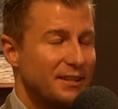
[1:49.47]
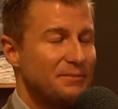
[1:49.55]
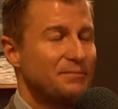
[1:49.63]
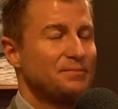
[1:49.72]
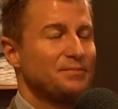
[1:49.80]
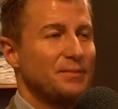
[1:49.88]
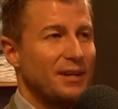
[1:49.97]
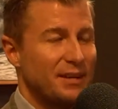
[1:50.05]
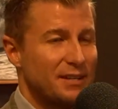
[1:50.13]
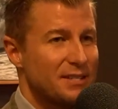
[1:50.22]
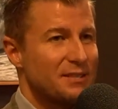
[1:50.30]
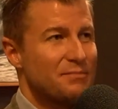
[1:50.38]
Okay.
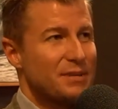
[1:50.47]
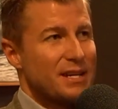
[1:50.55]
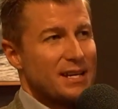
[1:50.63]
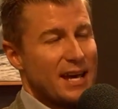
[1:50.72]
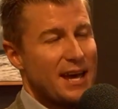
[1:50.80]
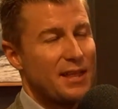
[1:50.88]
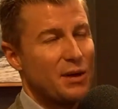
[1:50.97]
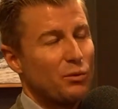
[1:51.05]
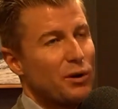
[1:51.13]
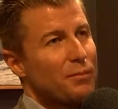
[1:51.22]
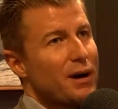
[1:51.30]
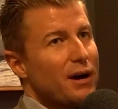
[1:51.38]
Awesome. And then
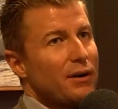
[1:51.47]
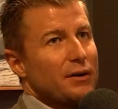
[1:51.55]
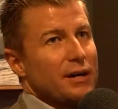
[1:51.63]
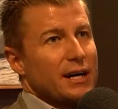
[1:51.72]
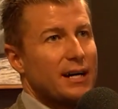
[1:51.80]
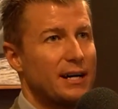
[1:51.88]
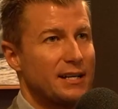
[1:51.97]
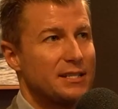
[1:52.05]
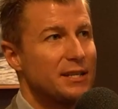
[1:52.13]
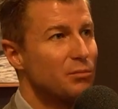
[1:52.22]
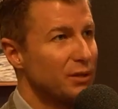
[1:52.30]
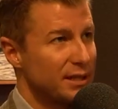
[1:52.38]
what about
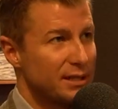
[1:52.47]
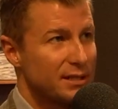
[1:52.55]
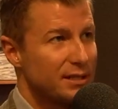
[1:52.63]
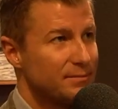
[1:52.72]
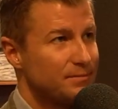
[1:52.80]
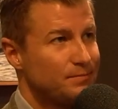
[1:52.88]
siblings?